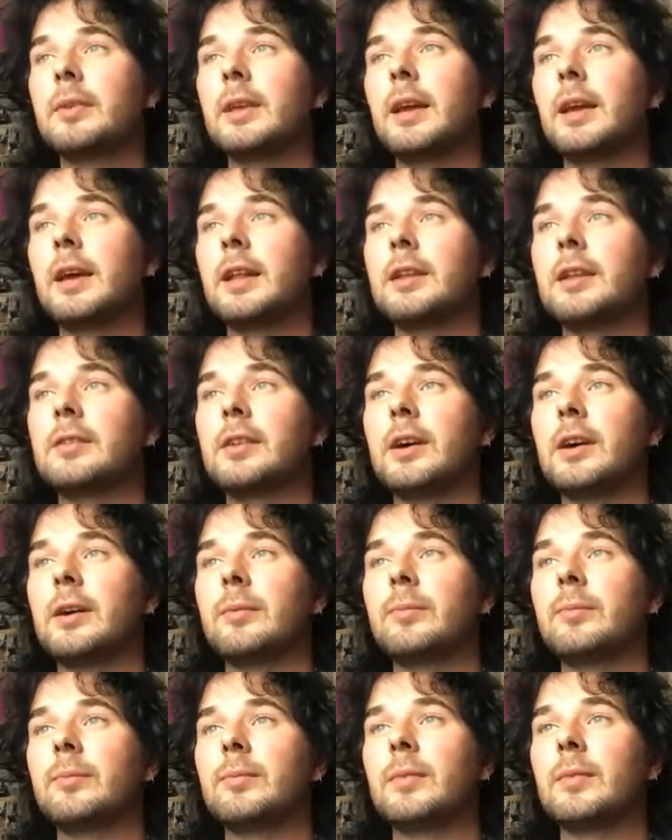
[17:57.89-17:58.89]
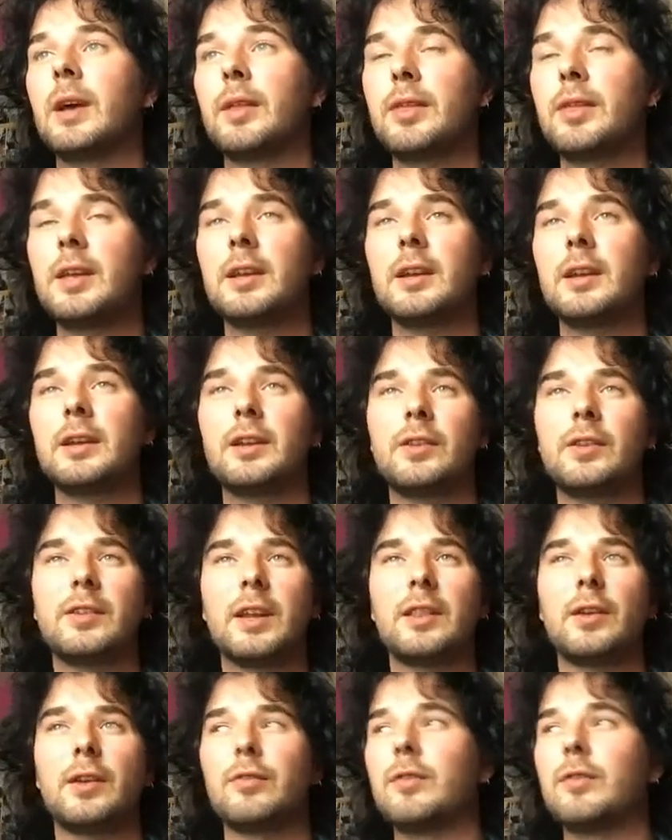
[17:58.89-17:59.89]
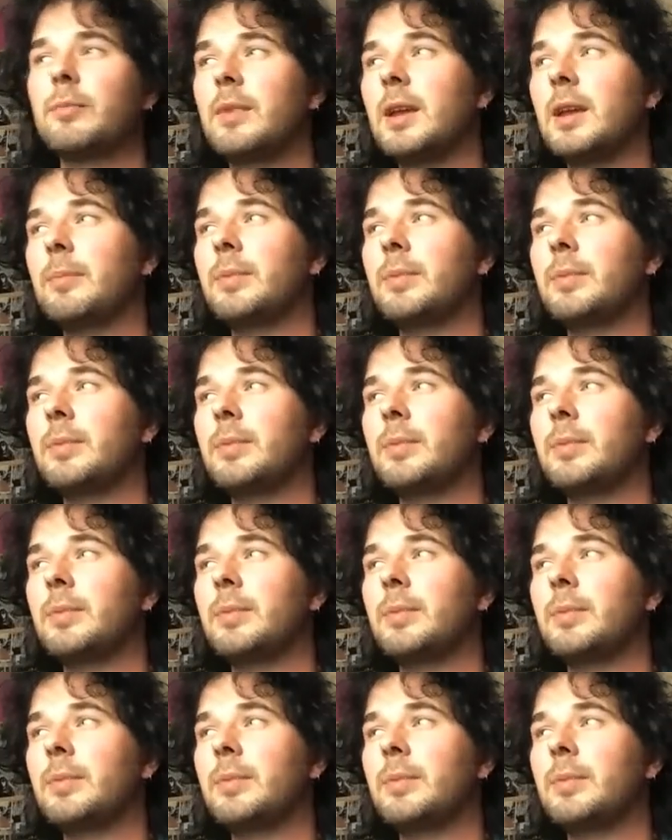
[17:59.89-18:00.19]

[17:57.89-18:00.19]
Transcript: And I think, like you said, though, for me,